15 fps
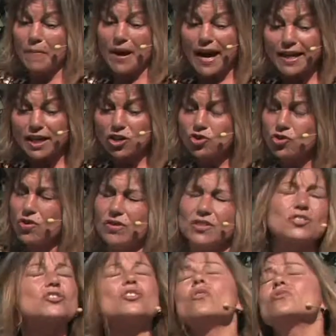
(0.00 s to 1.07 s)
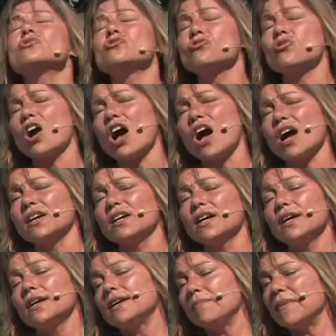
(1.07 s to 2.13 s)
mind control is so strong,
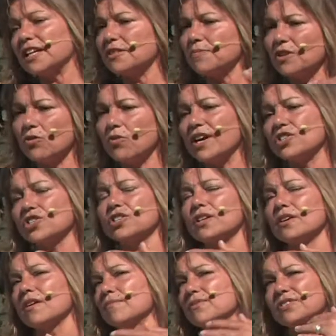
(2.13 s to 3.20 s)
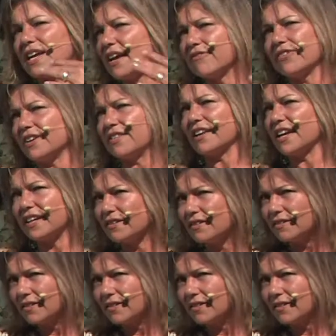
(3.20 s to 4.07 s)
it makes me question almost everything.